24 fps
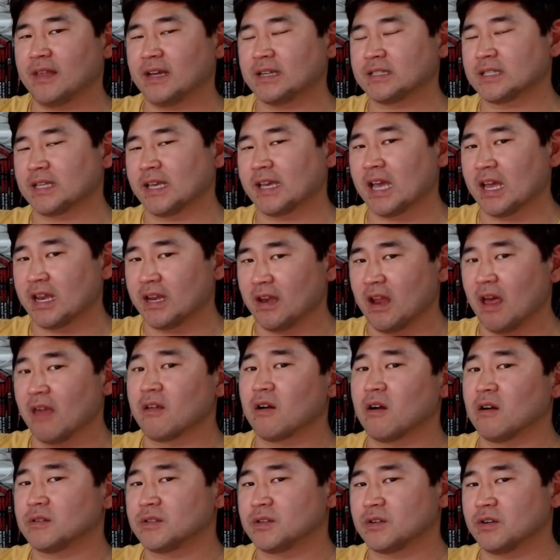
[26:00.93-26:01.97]
That's like
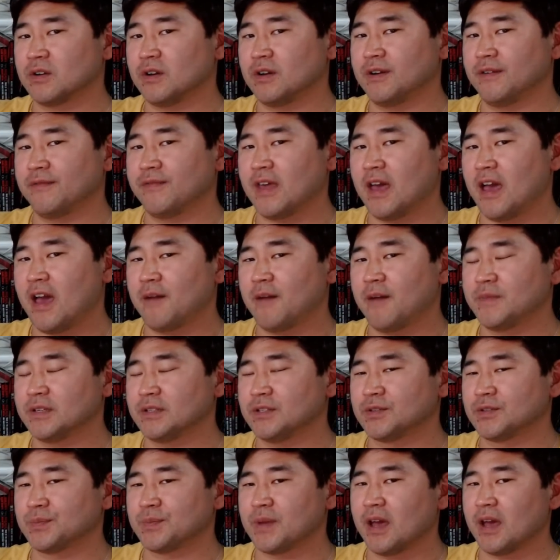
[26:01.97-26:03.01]
another alternative that
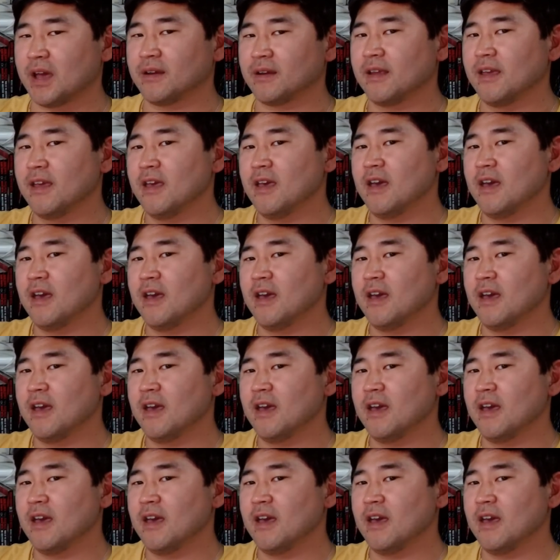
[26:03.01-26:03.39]
happens, but